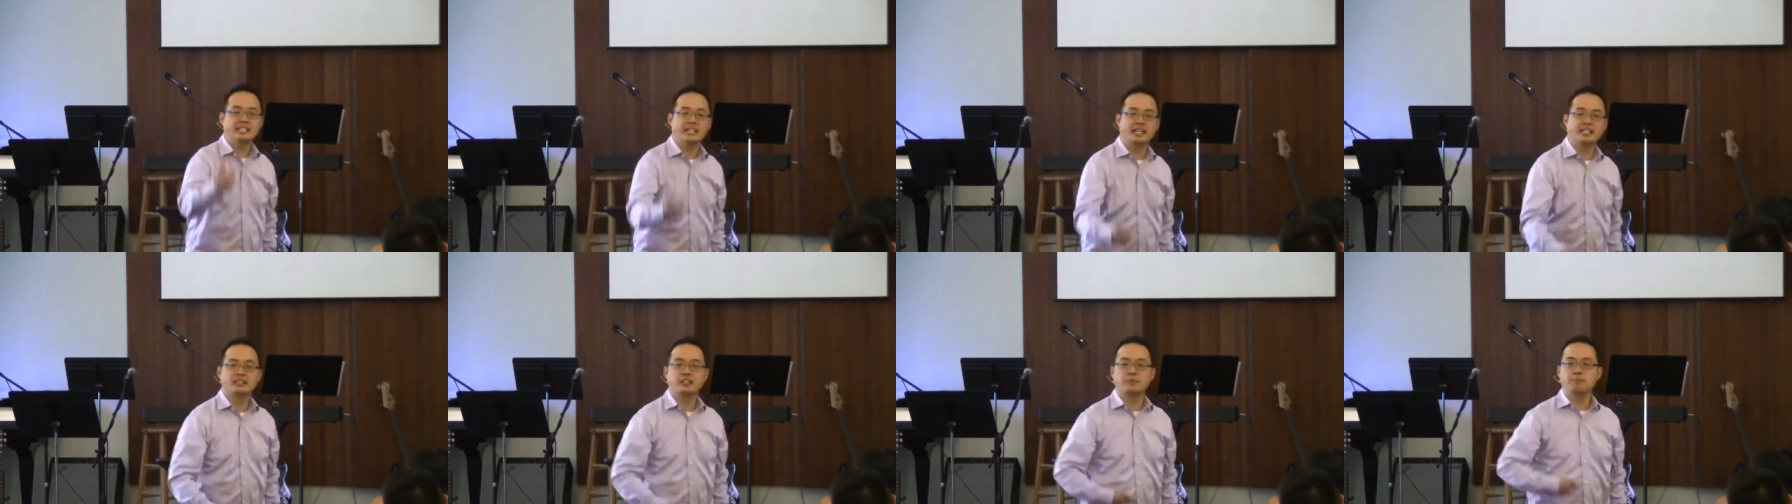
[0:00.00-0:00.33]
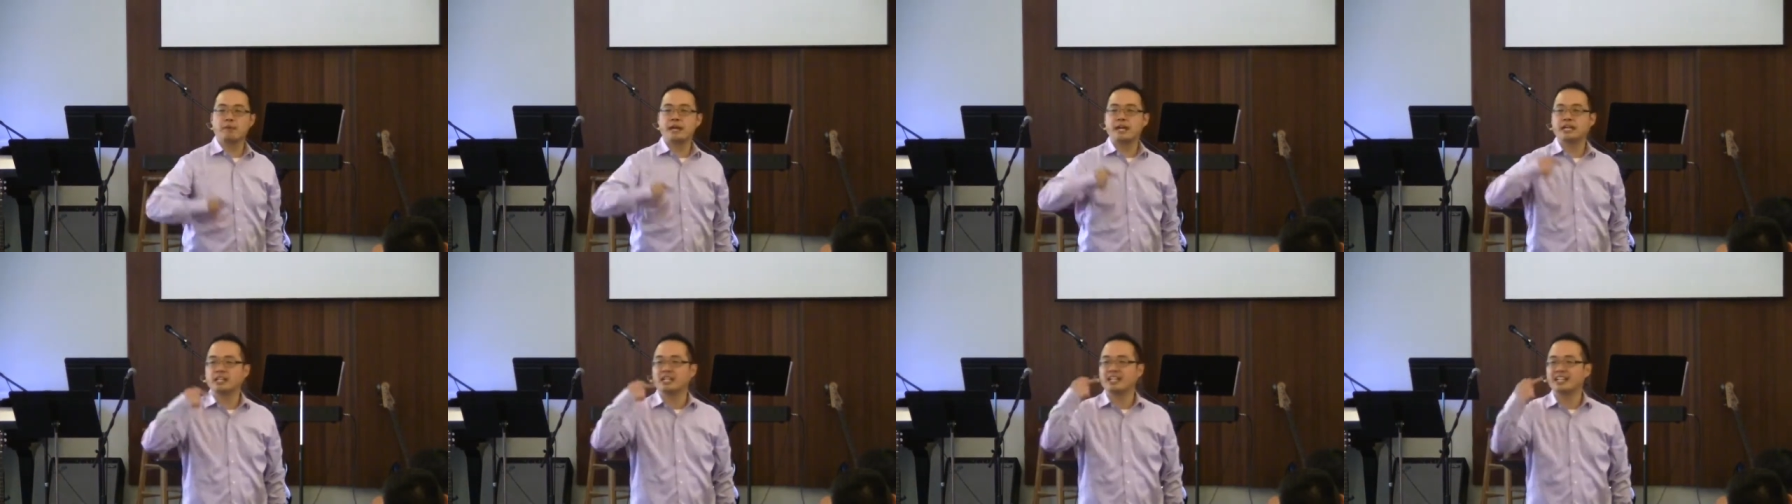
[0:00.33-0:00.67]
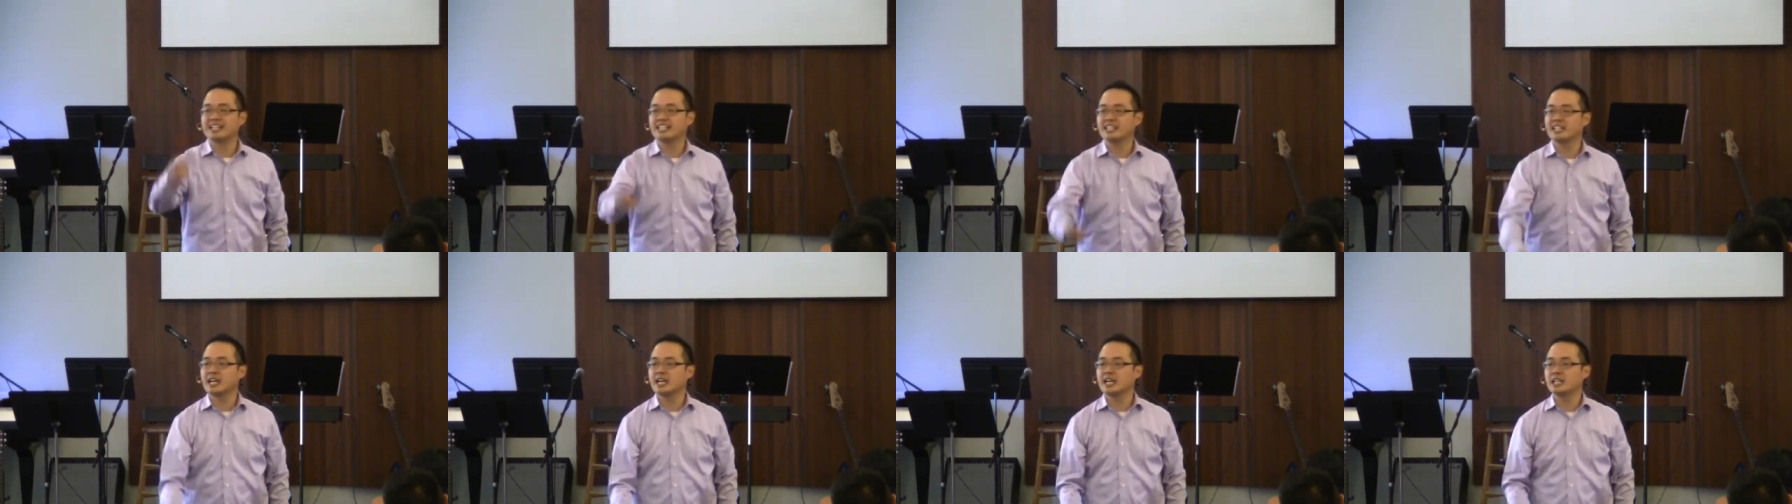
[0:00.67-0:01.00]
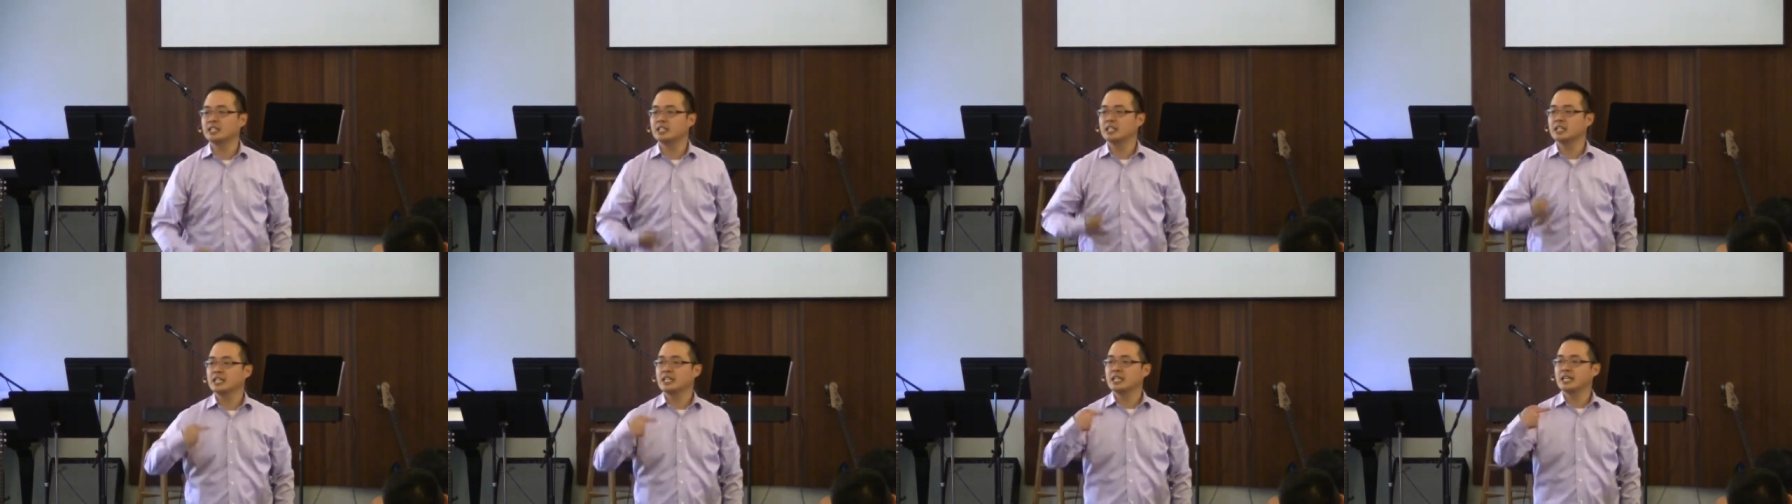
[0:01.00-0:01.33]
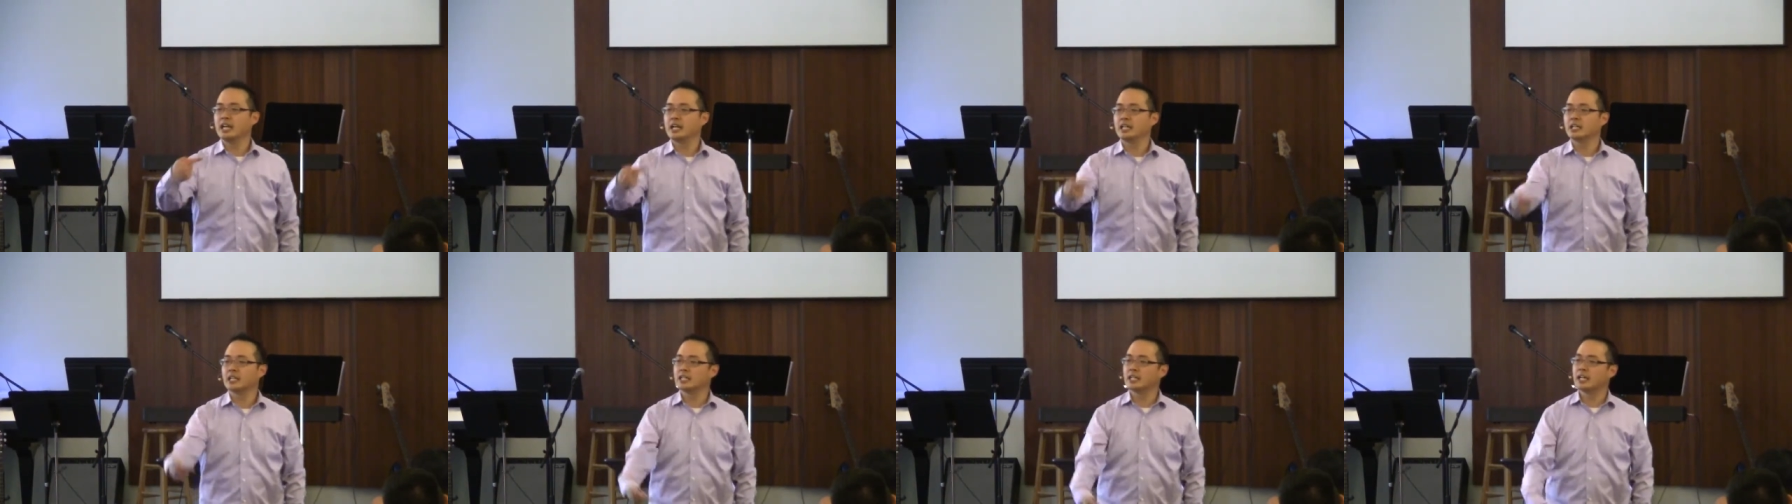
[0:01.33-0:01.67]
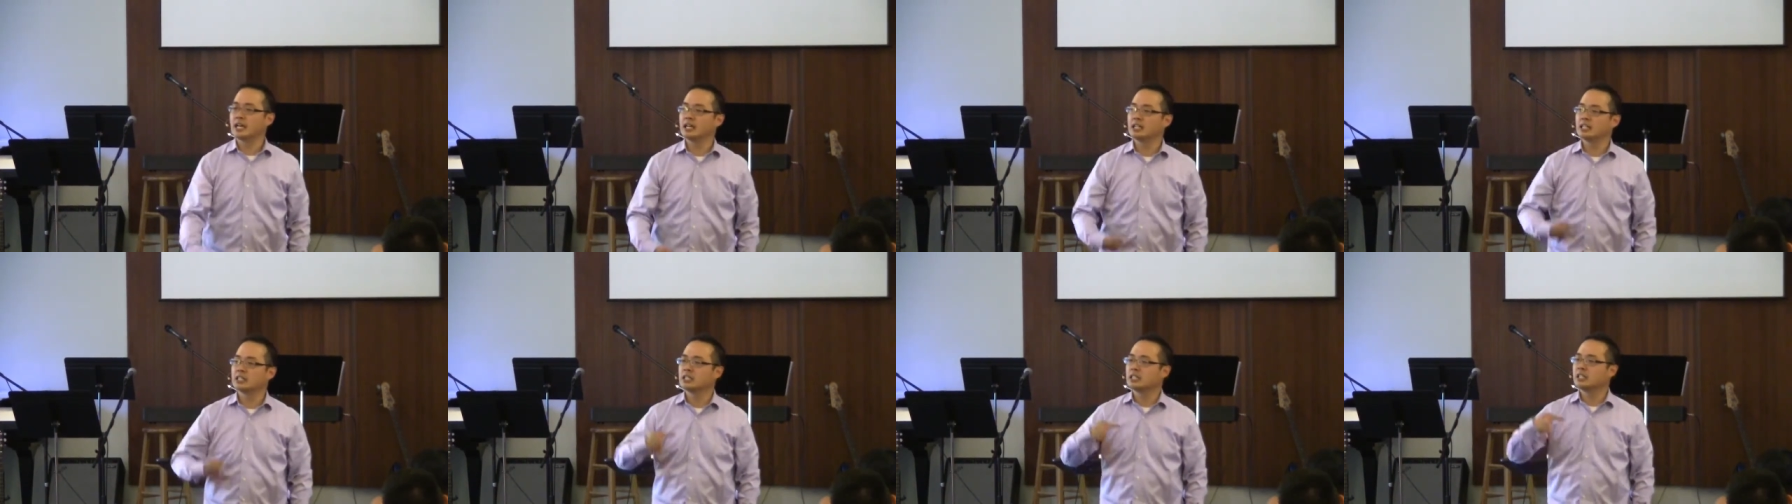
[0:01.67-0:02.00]
get the manna again and
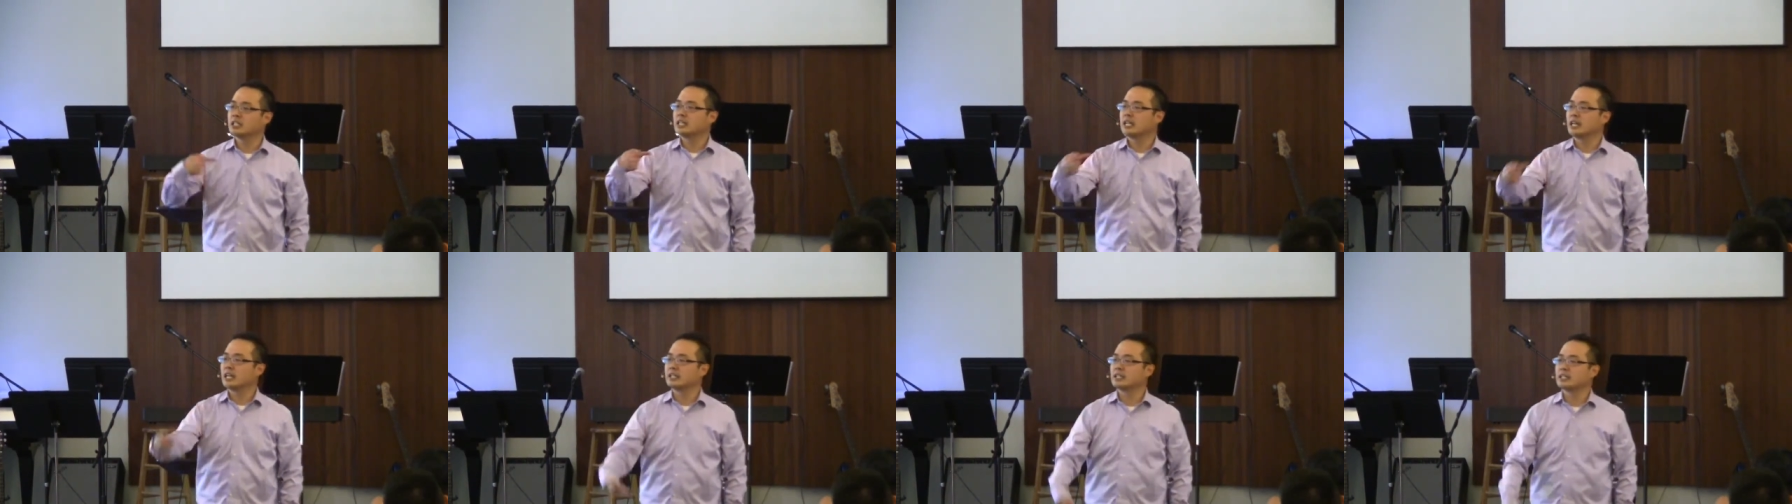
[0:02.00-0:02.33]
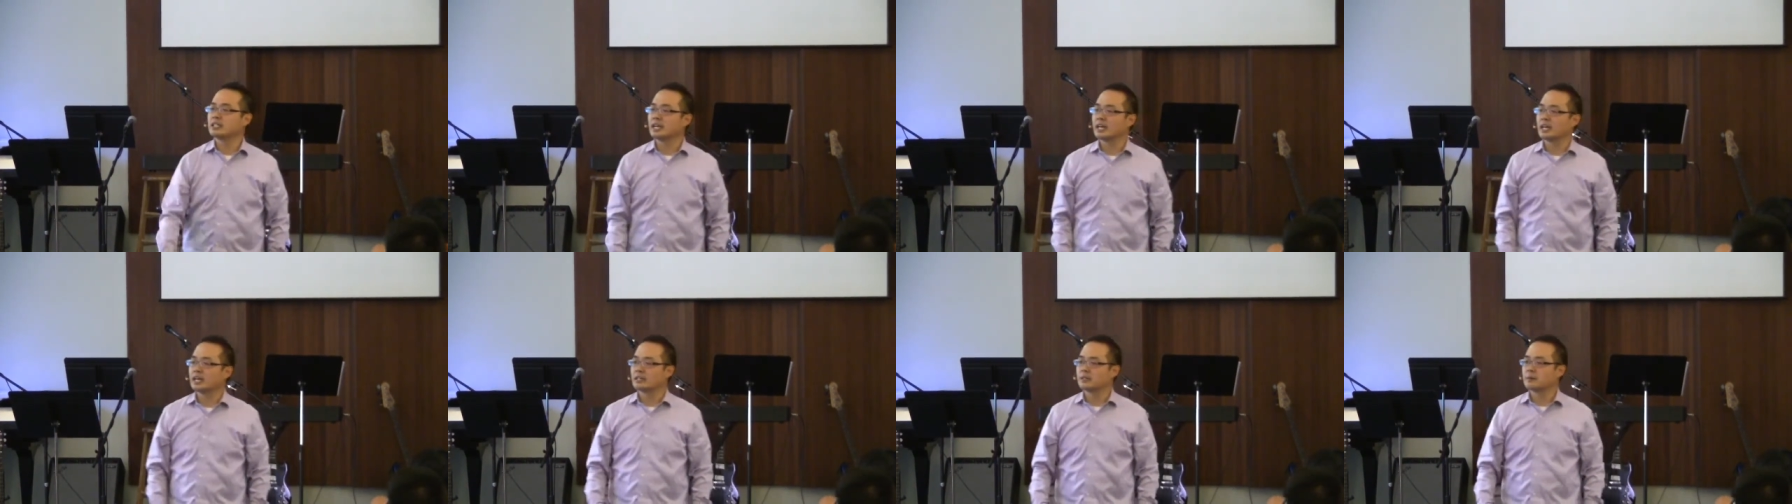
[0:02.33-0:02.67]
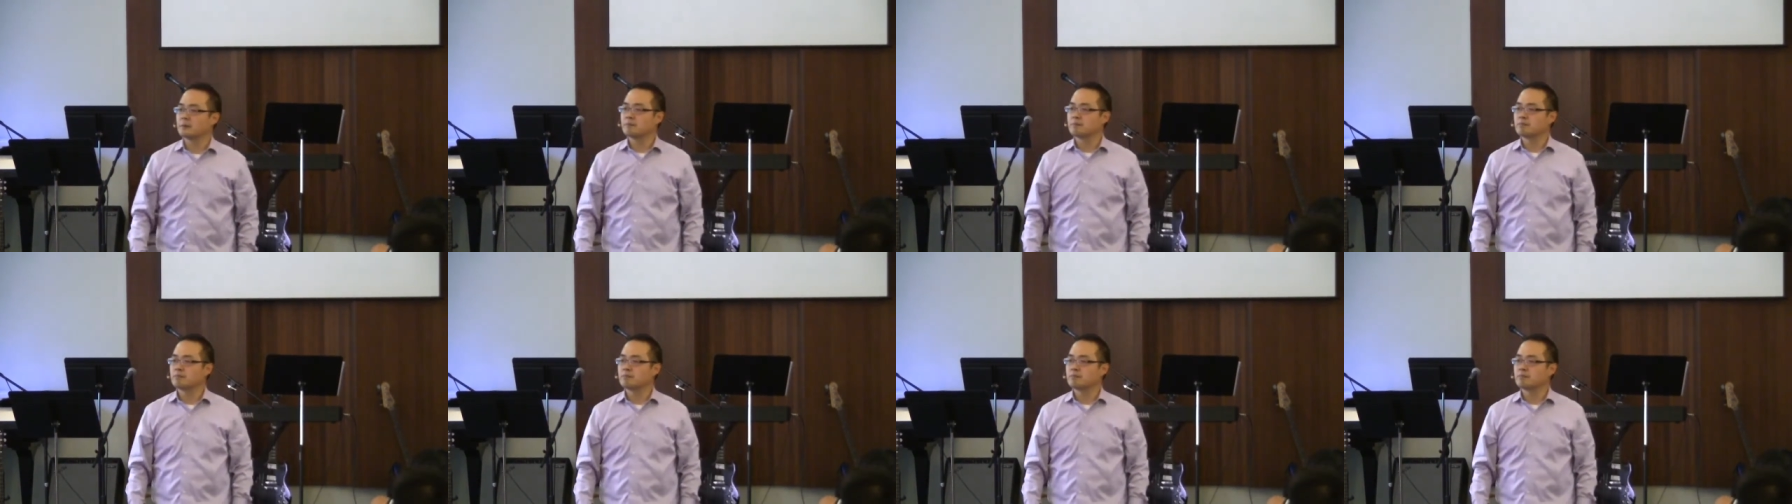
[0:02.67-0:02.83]
again and again.